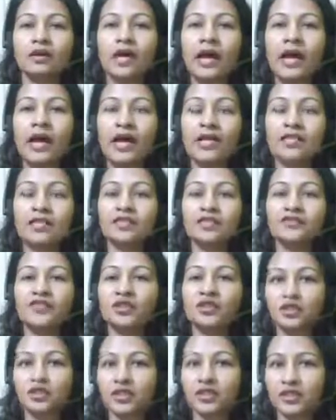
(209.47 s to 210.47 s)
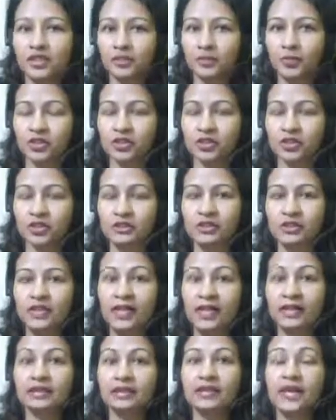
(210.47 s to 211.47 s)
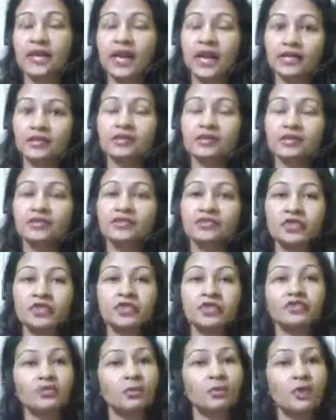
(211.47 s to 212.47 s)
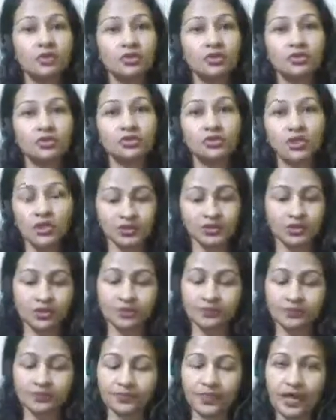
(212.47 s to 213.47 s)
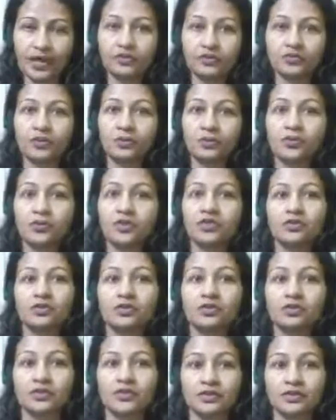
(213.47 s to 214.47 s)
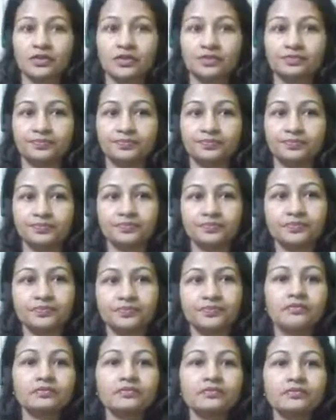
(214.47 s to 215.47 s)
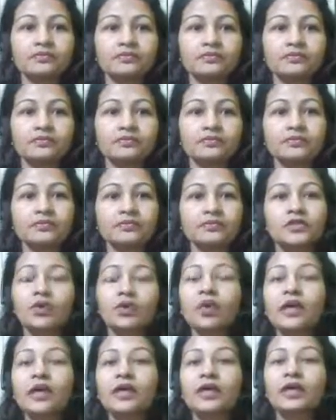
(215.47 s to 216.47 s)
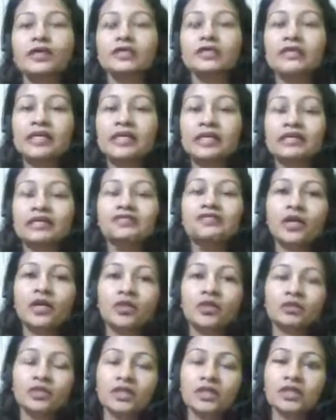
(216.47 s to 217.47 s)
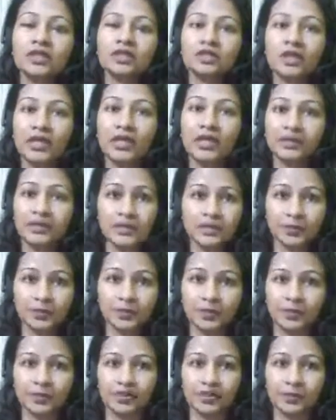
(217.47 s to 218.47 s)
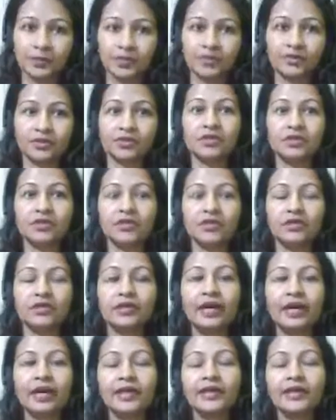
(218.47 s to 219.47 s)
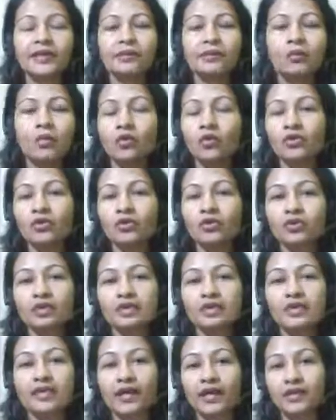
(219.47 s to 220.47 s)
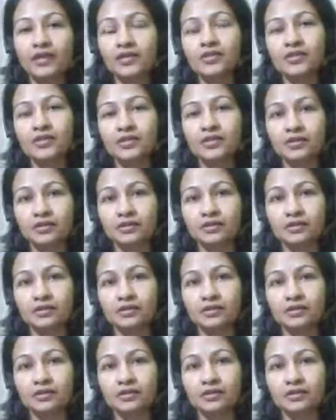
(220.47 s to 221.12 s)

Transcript: as facial expressions, and that differs from culture to culture and from person to person. So the study found that the Chinese participants, they relied more on the eyes